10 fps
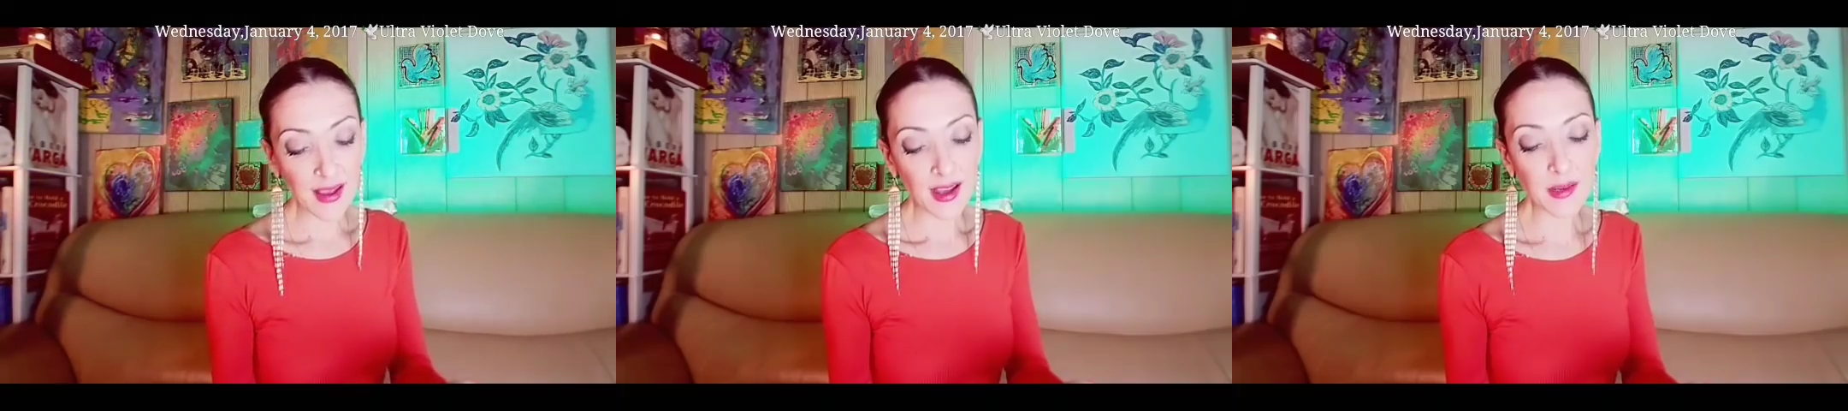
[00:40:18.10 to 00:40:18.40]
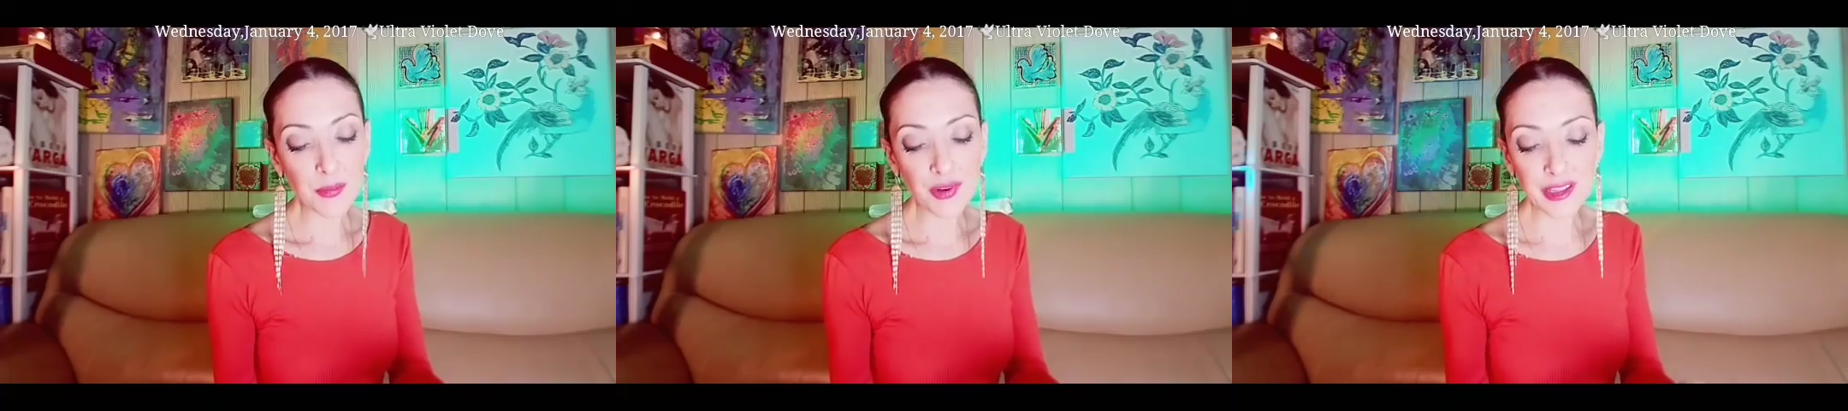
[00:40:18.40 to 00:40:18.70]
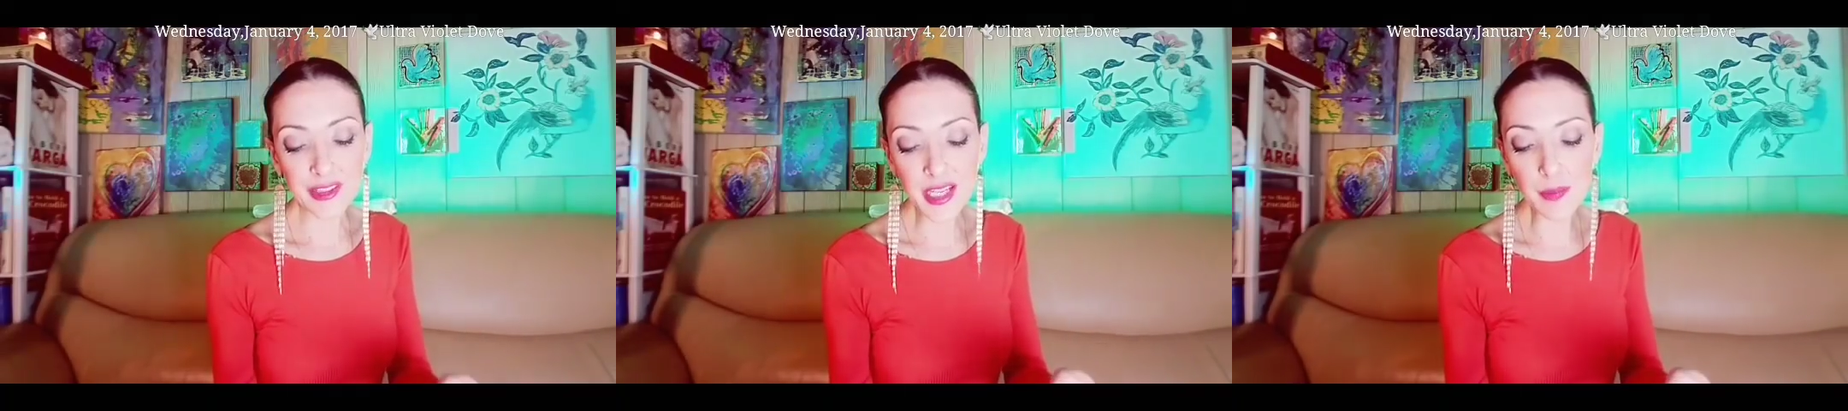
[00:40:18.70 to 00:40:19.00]
I
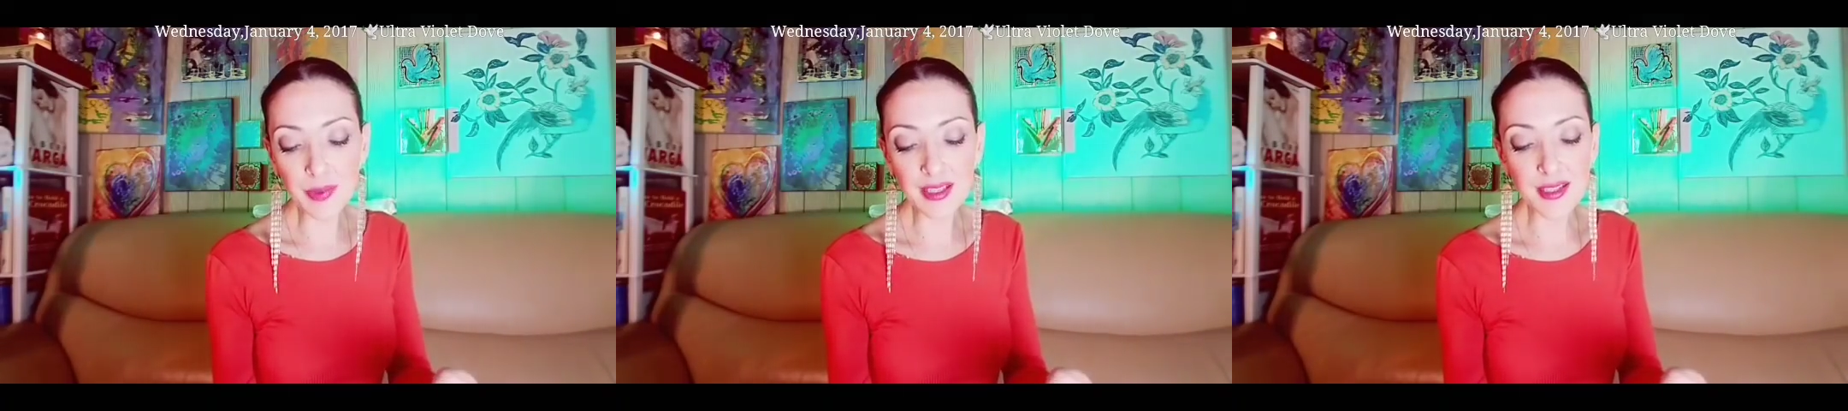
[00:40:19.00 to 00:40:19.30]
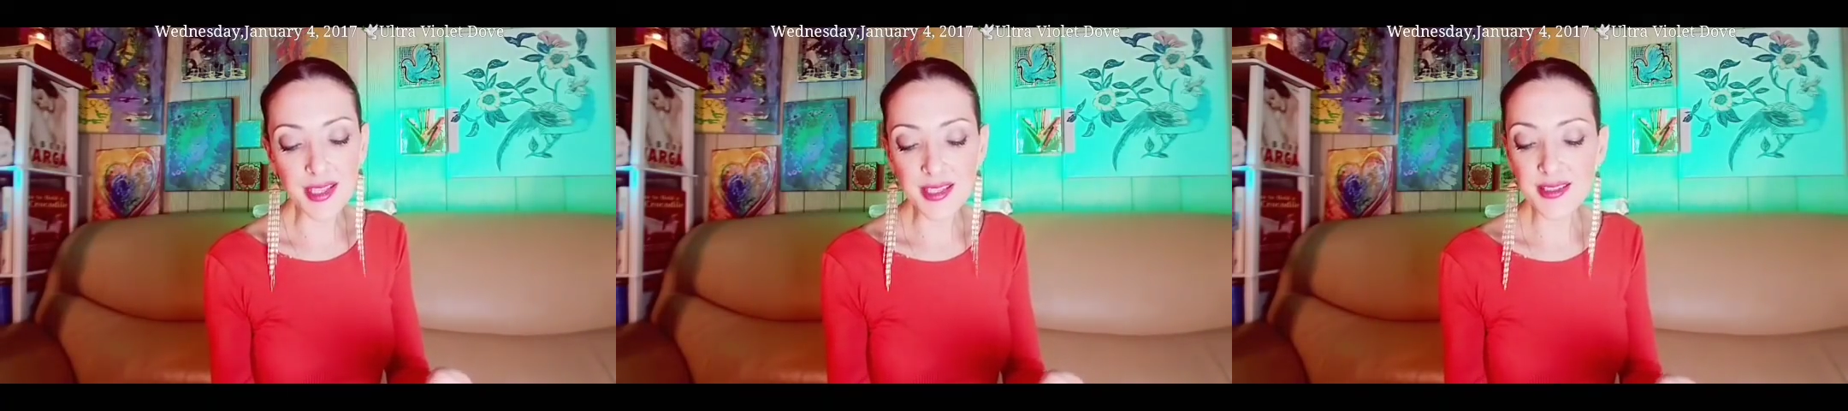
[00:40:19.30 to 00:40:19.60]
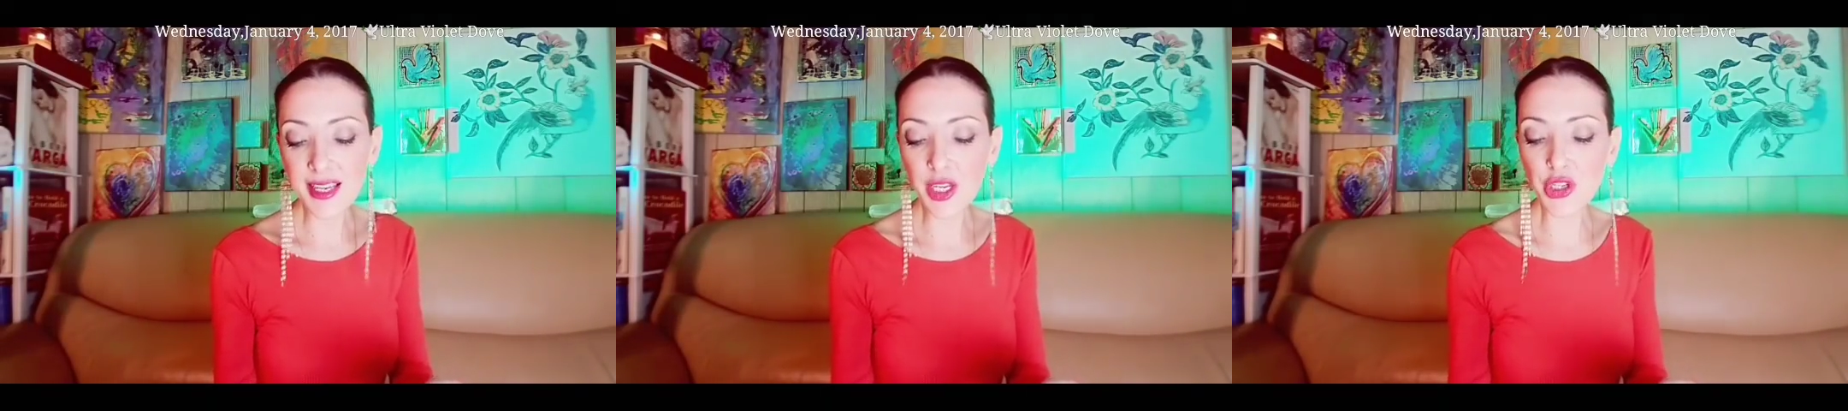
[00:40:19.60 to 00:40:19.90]
breathe deep into the
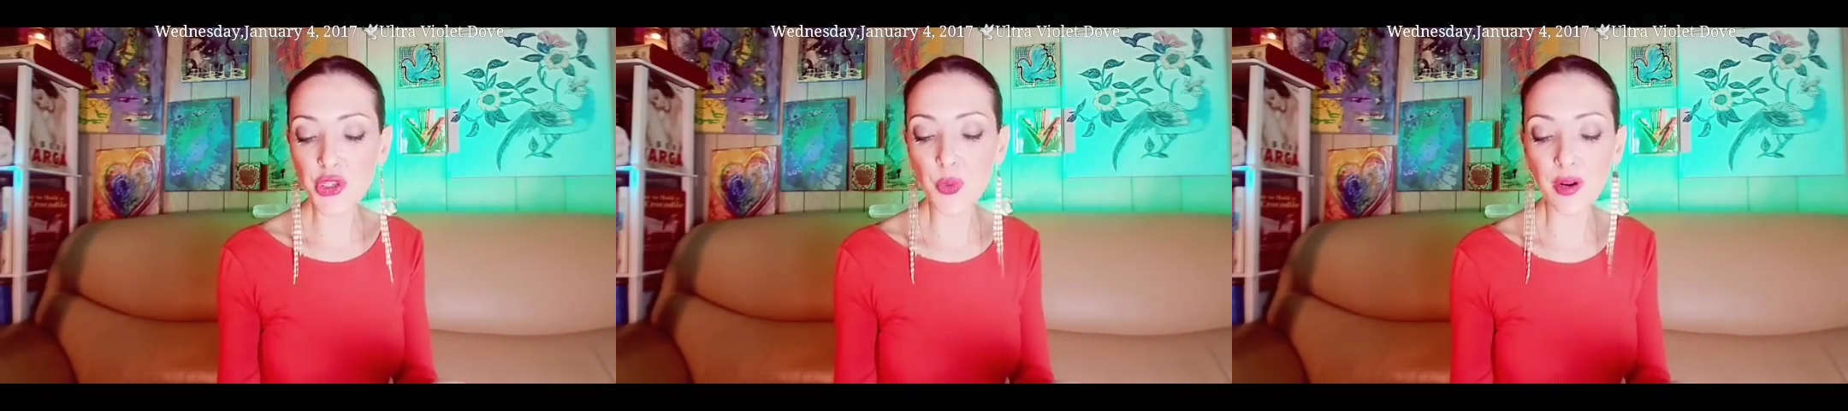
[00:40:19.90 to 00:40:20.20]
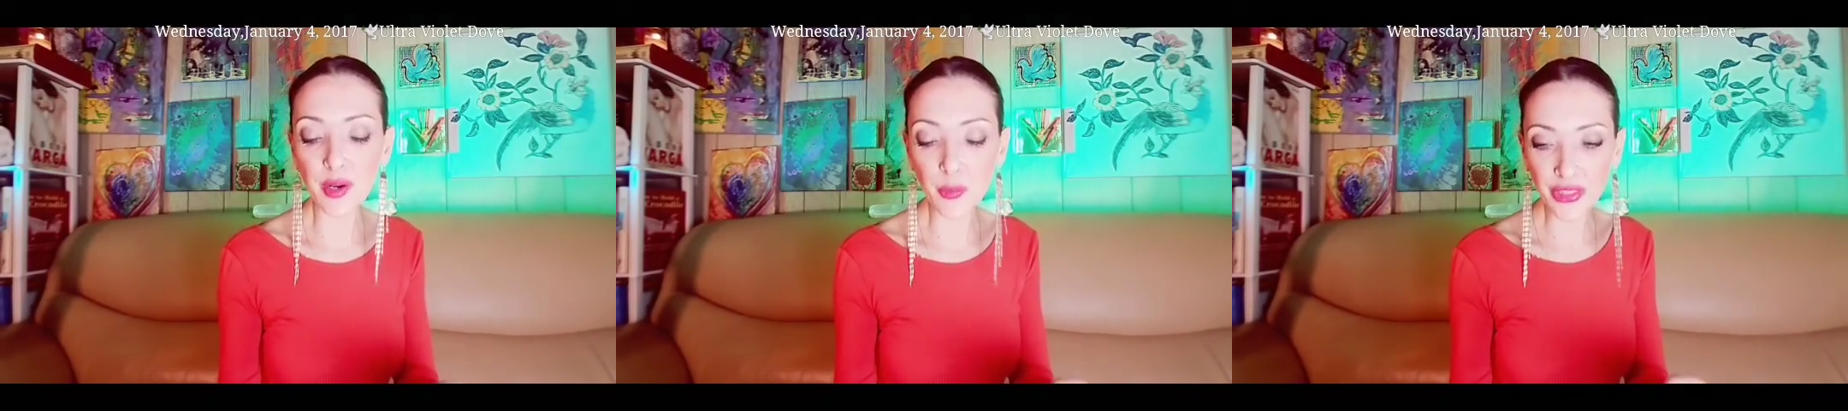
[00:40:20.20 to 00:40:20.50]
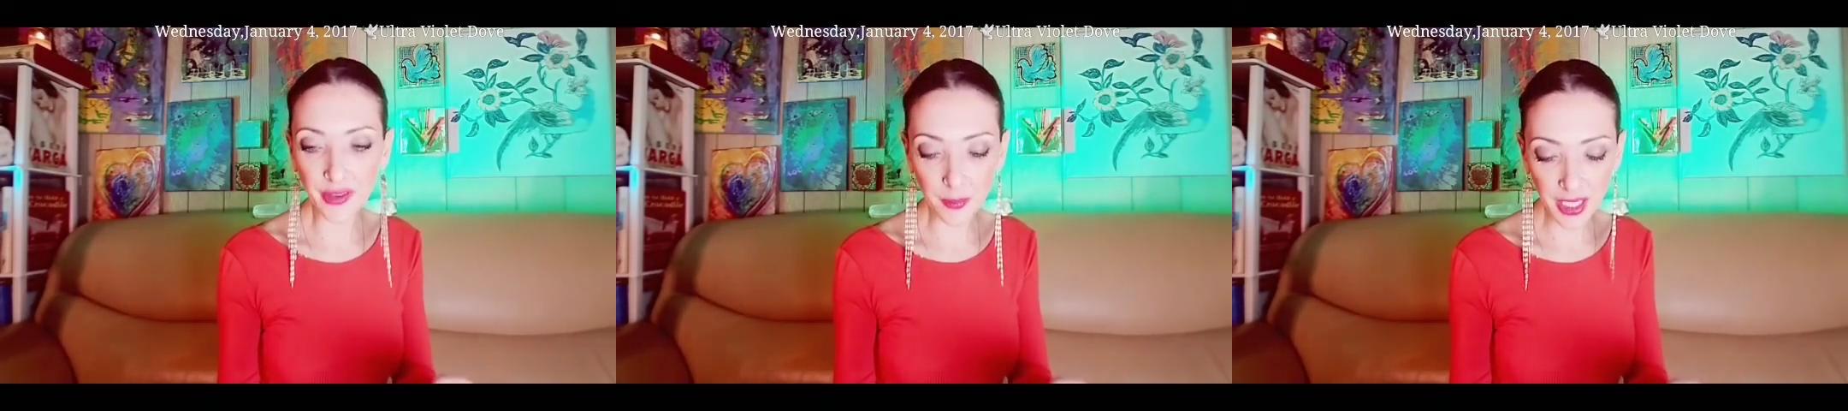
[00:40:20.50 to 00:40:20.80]
sanctuary
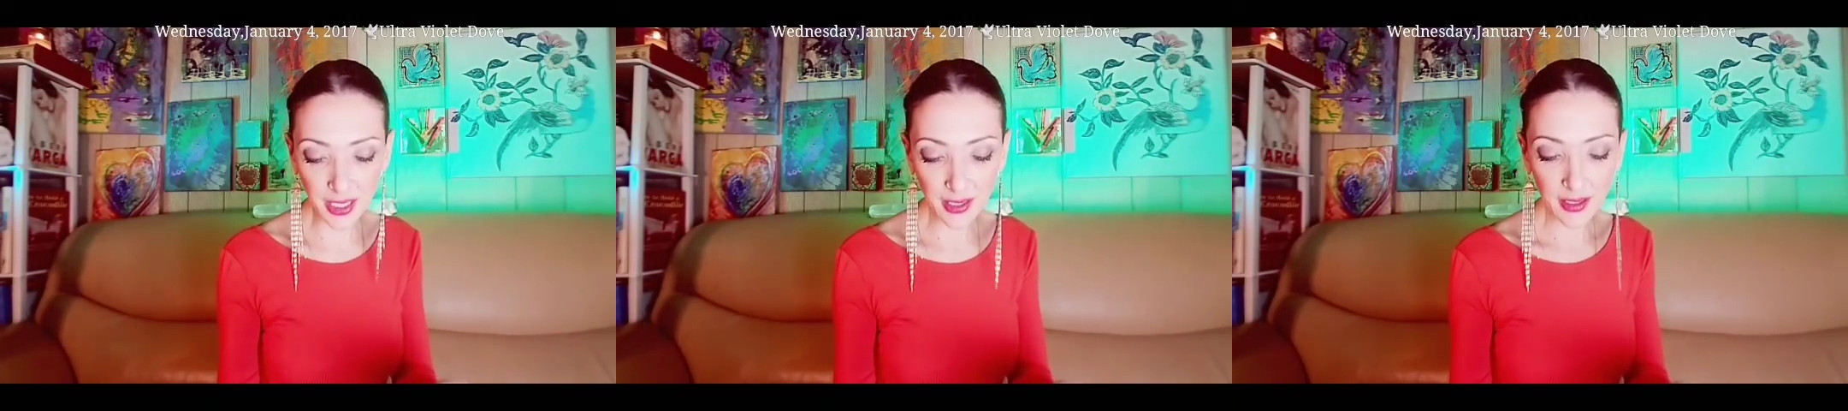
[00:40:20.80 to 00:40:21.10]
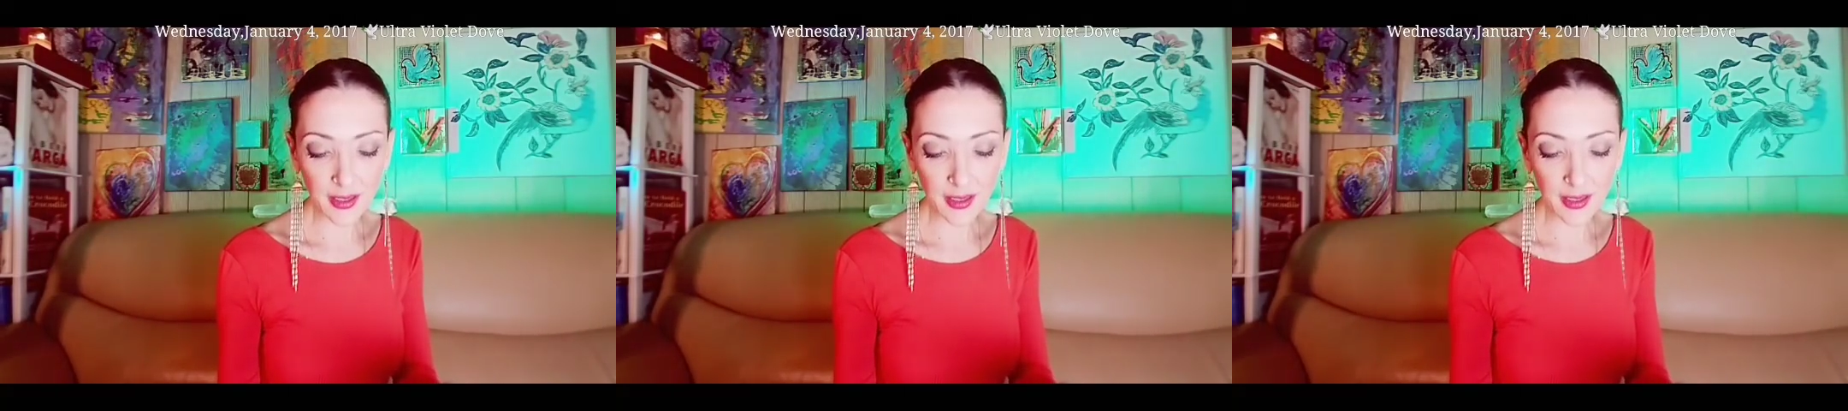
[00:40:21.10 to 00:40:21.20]
within me.